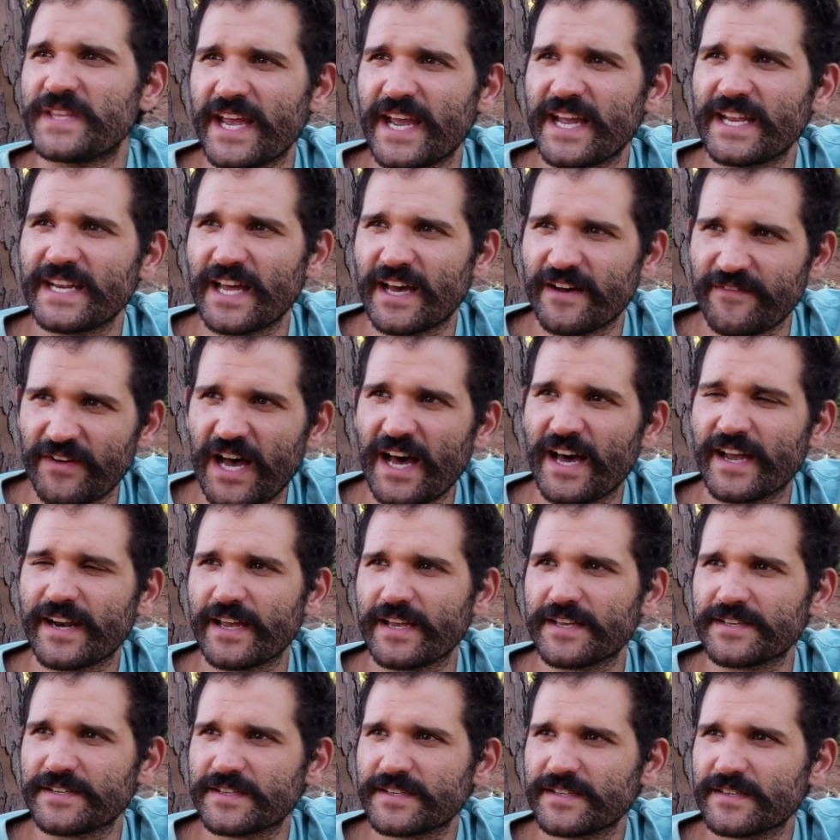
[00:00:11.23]
de
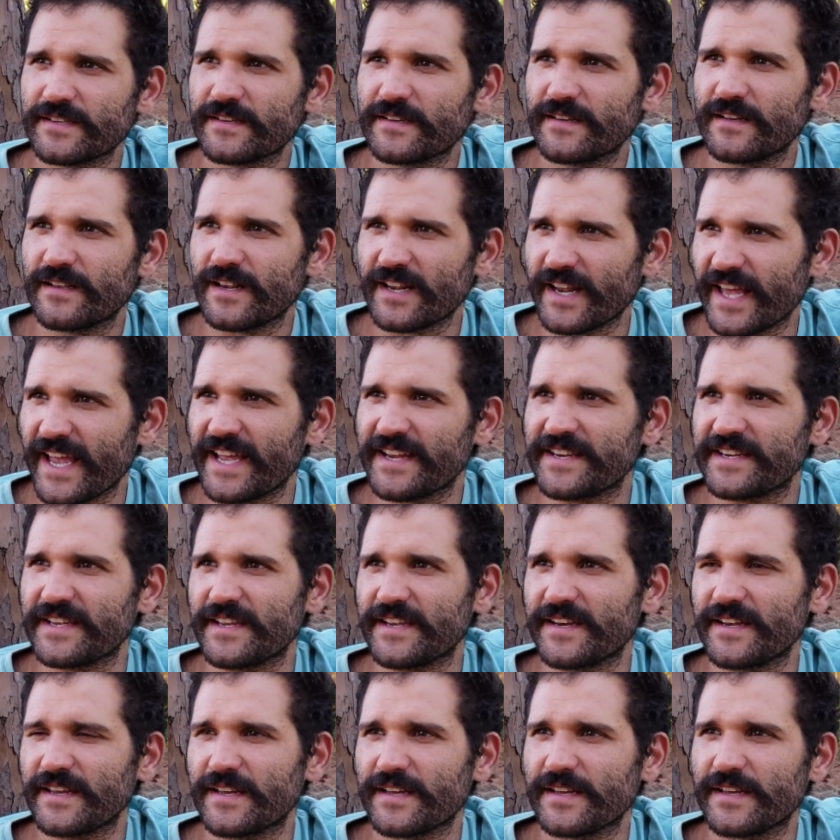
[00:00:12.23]
Narváez
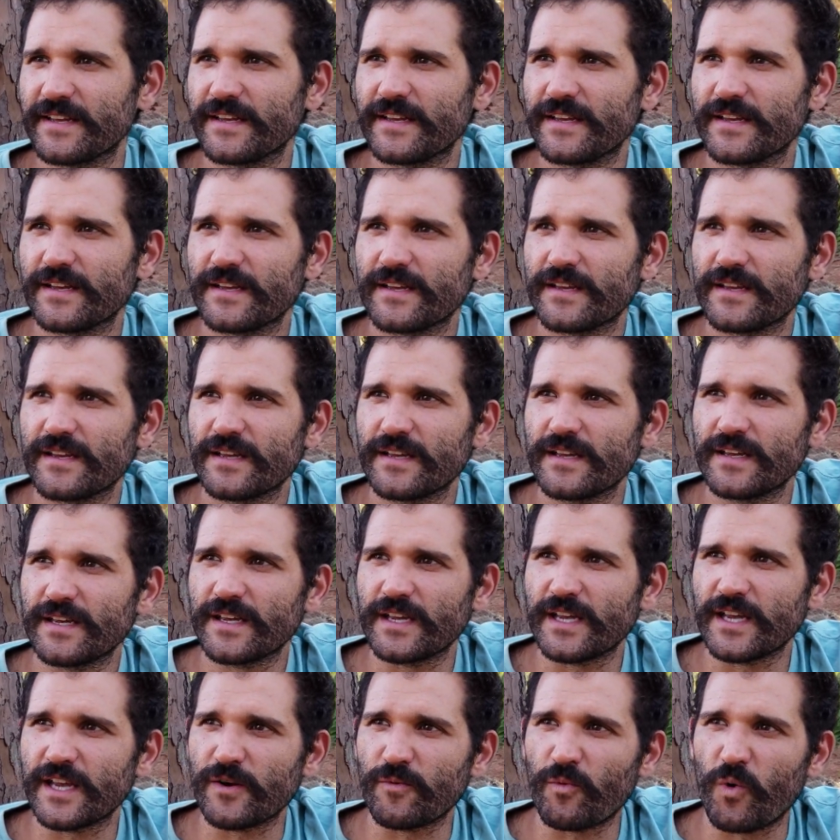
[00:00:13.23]
landed
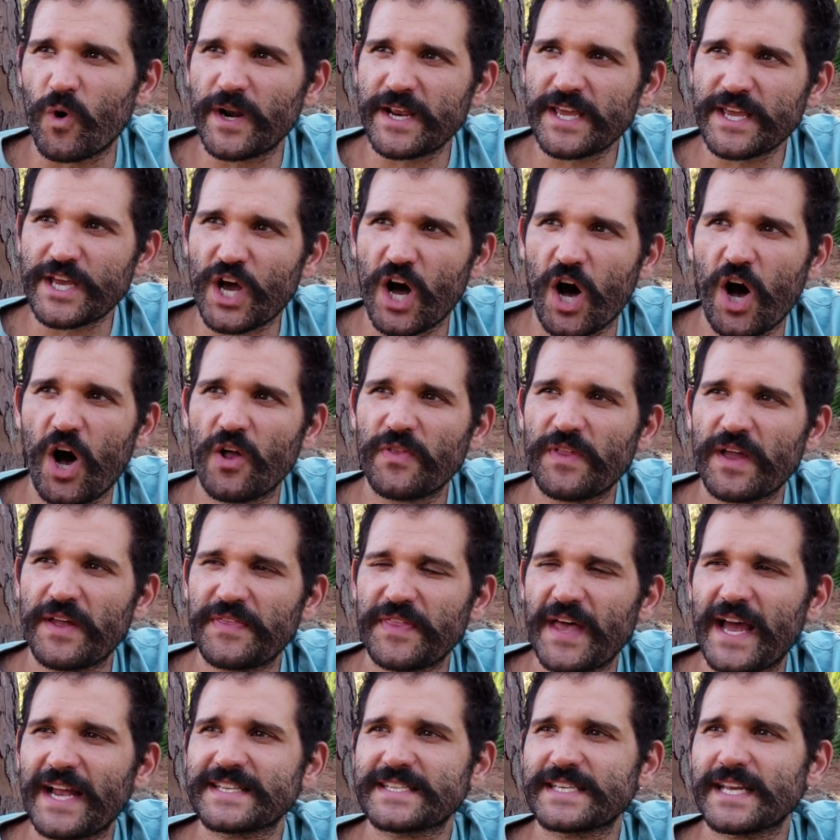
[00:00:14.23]
in what he called at
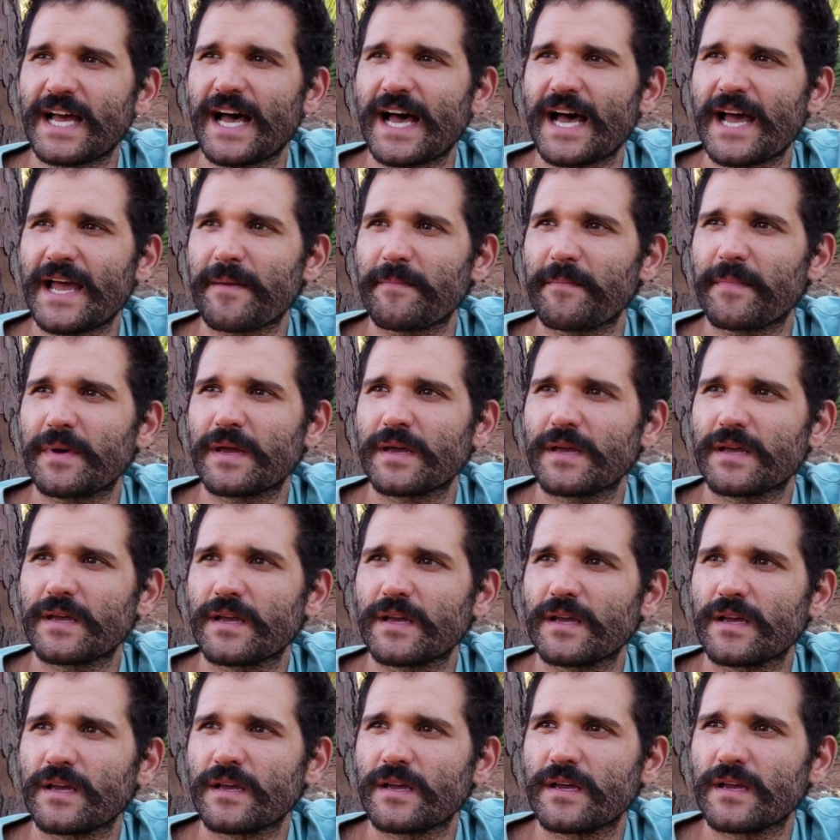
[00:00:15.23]
that time
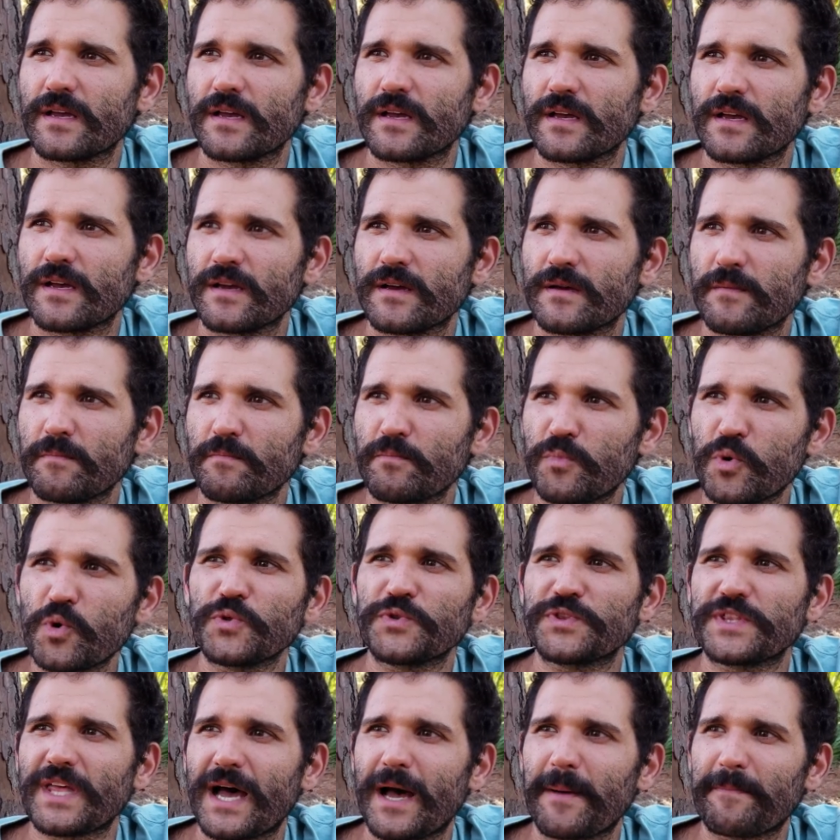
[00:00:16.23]

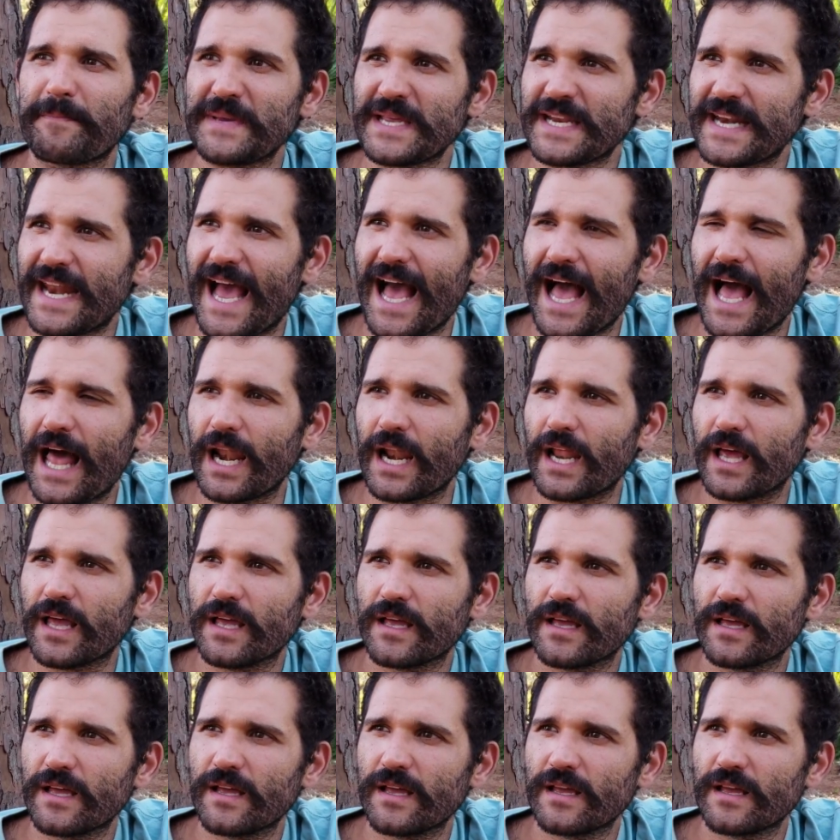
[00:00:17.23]
Punta Pinal,
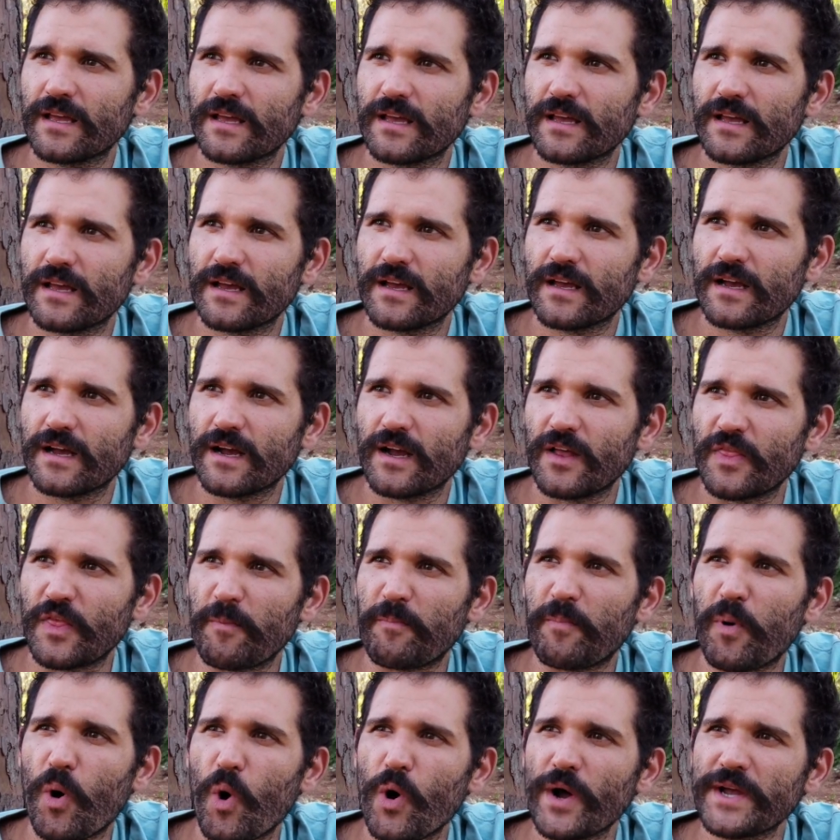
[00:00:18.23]
the
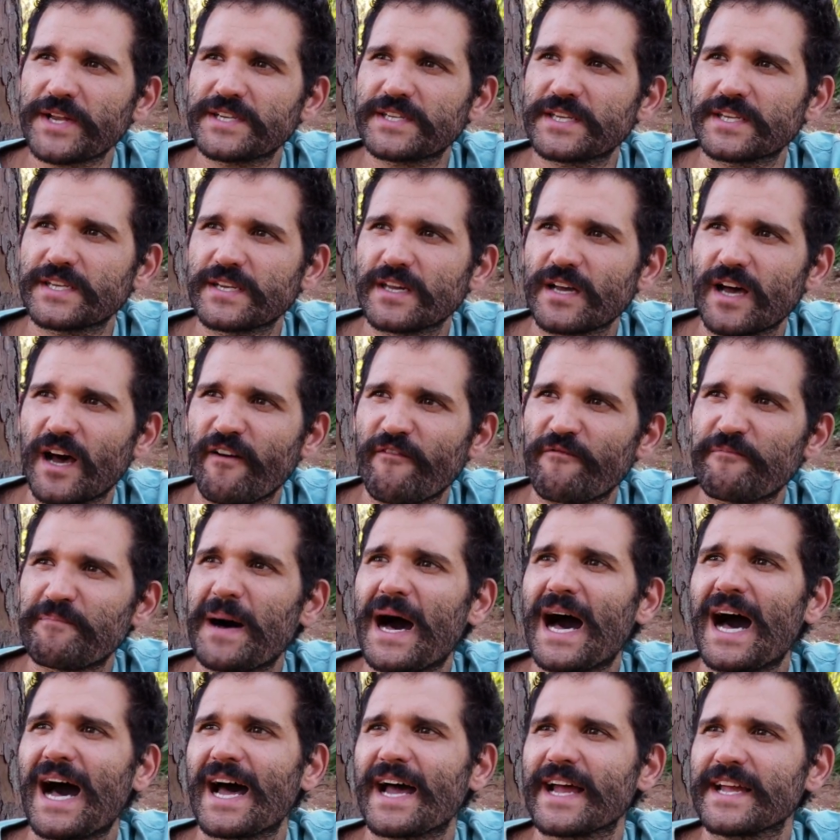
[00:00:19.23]
point of
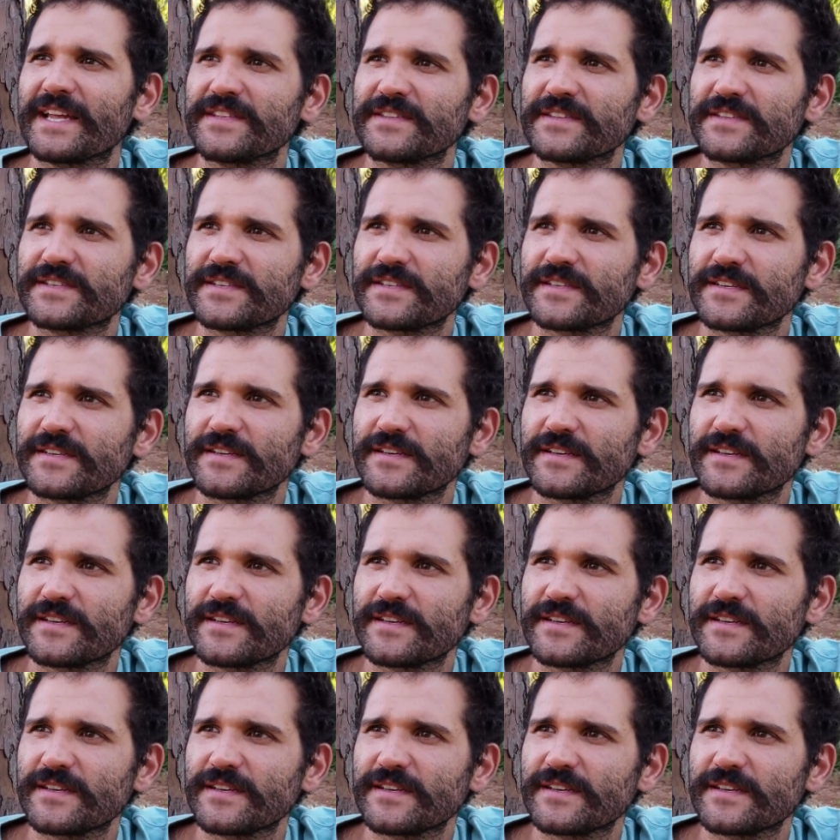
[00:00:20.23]
pines.